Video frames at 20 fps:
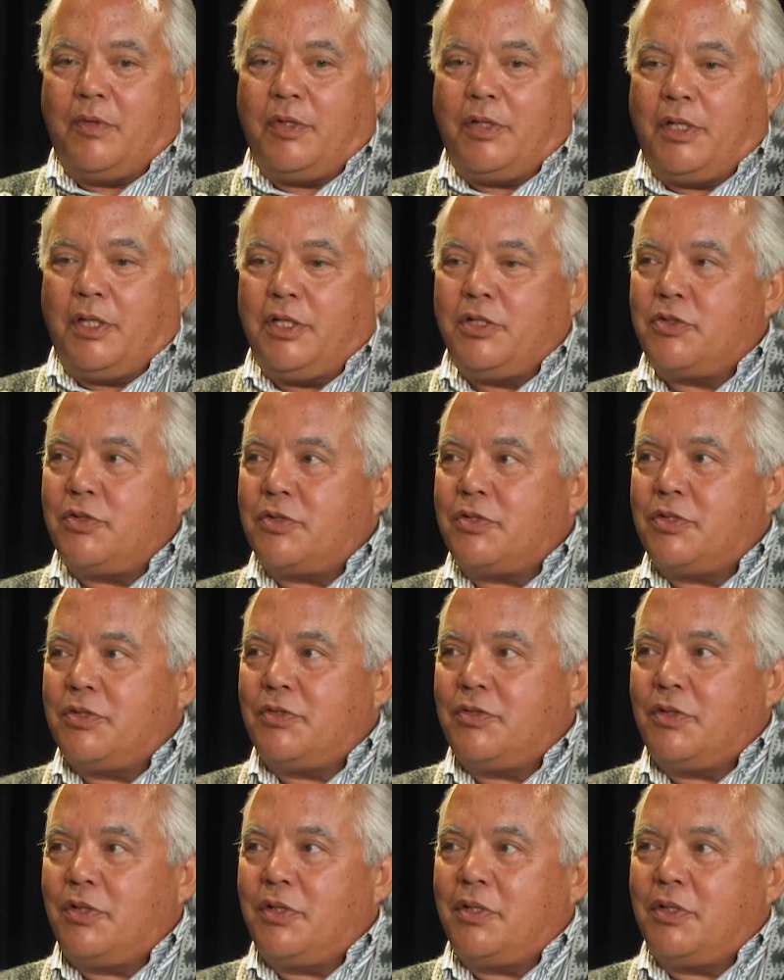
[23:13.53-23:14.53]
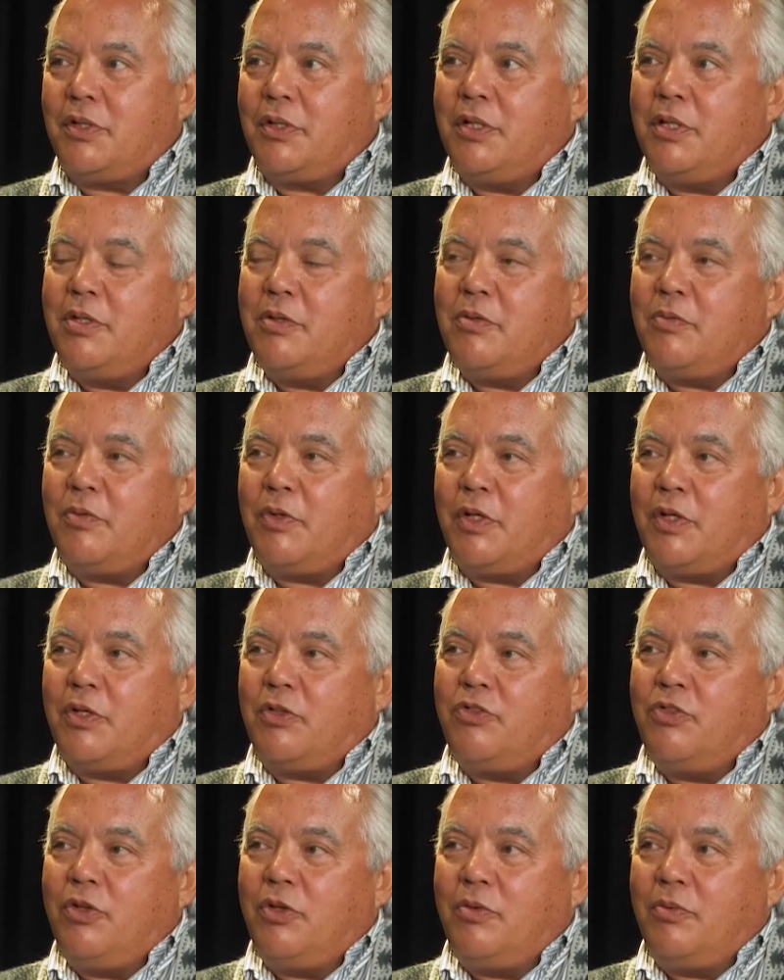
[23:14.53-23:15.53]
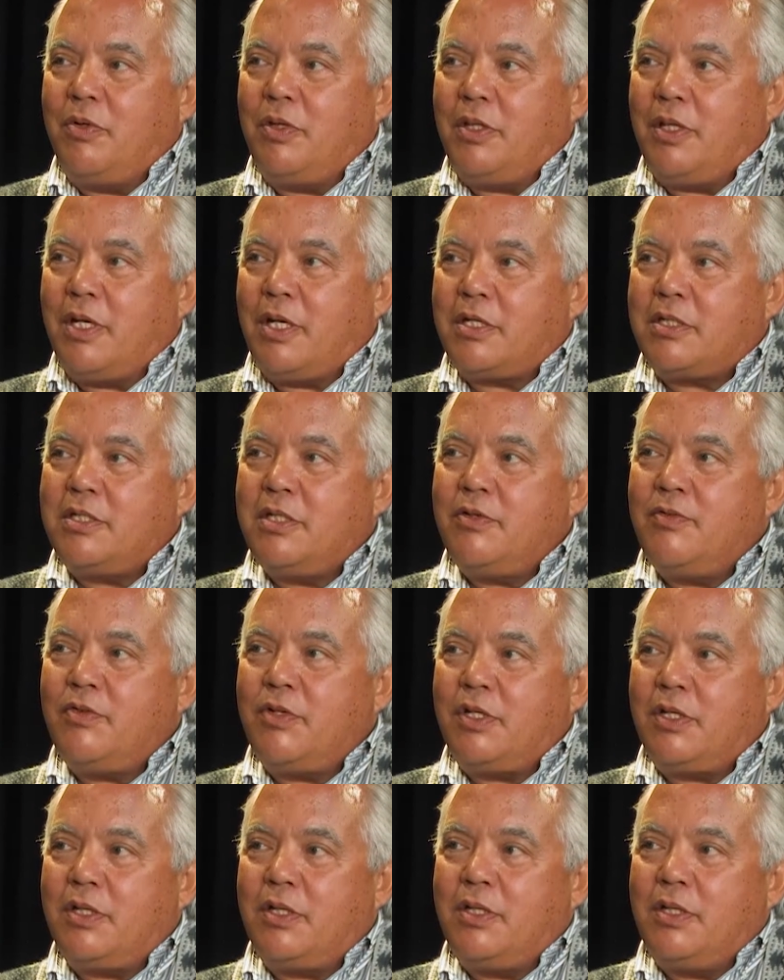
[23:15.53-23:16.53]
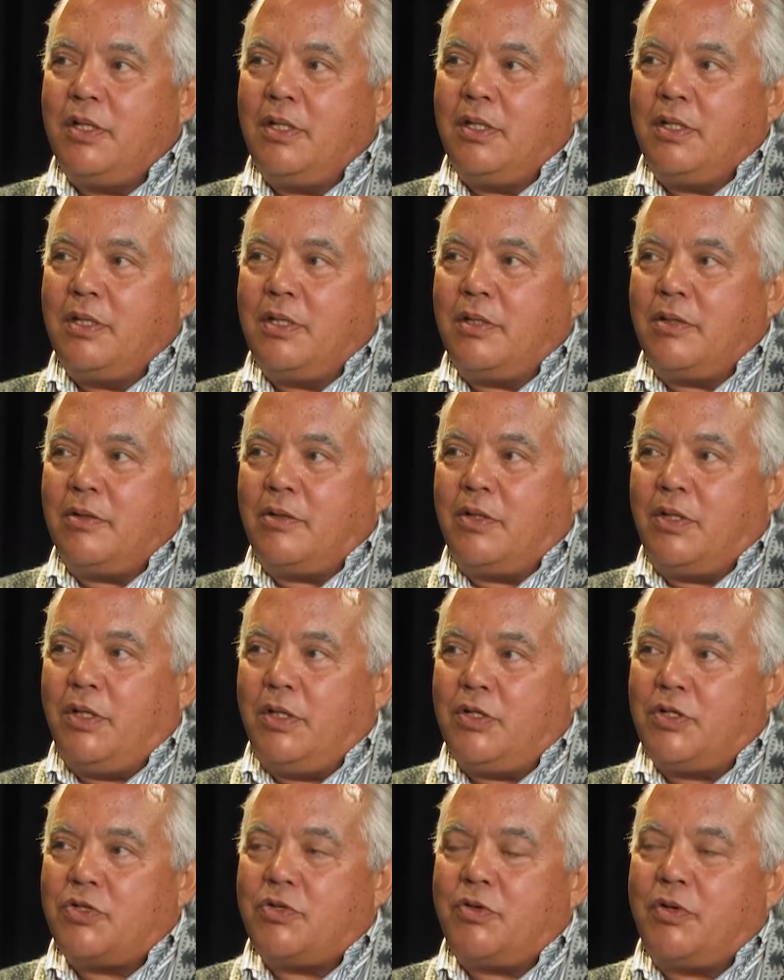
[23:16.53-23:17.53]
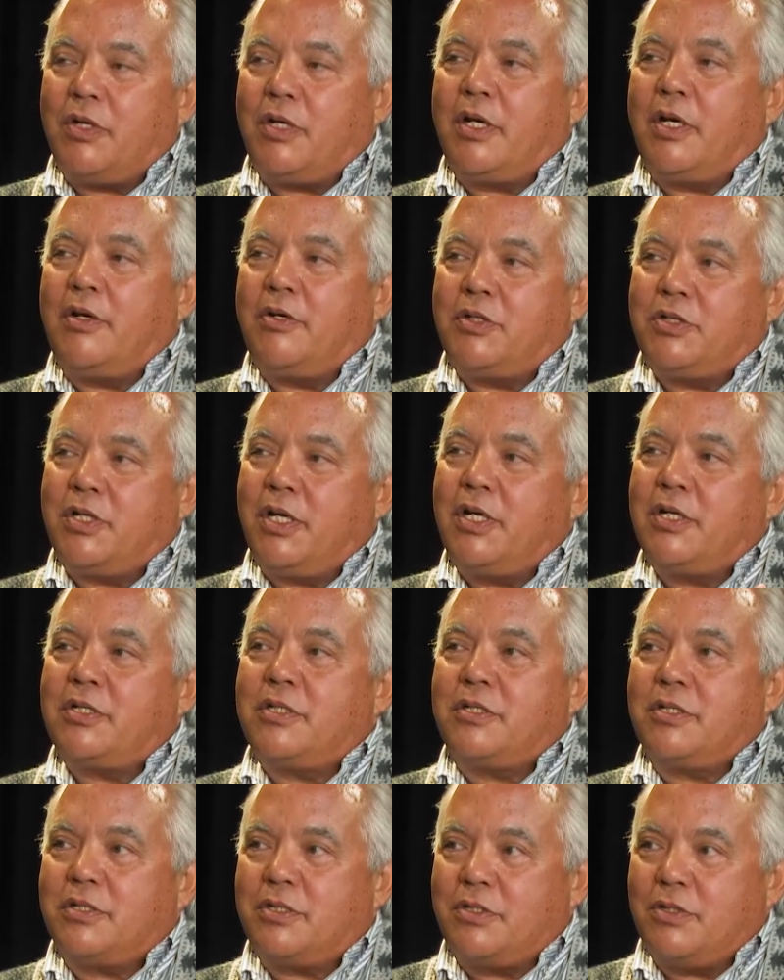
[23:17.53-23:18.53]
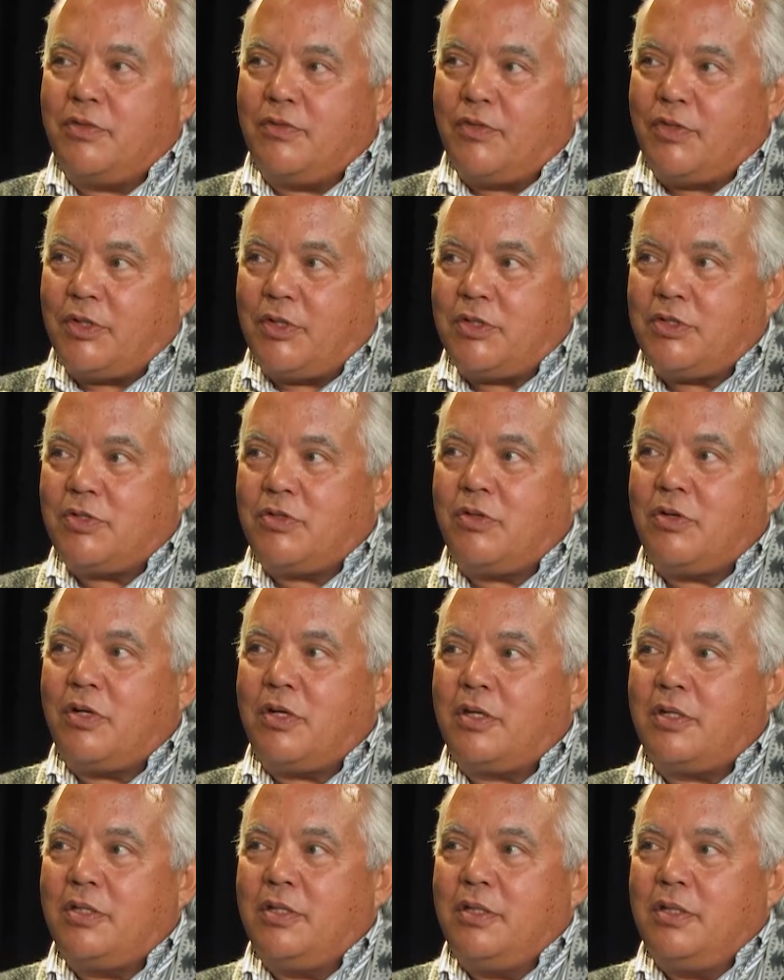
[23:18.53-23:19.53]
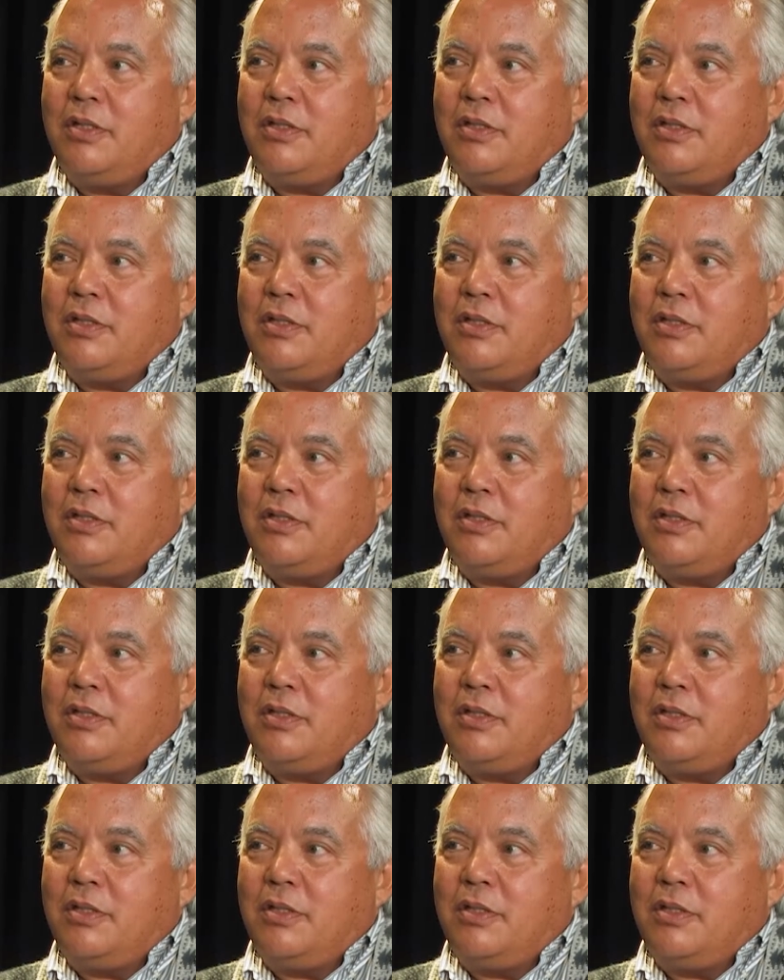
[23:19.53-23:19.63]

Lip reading: interest in continuing the activity in industry and higher education is still very strong.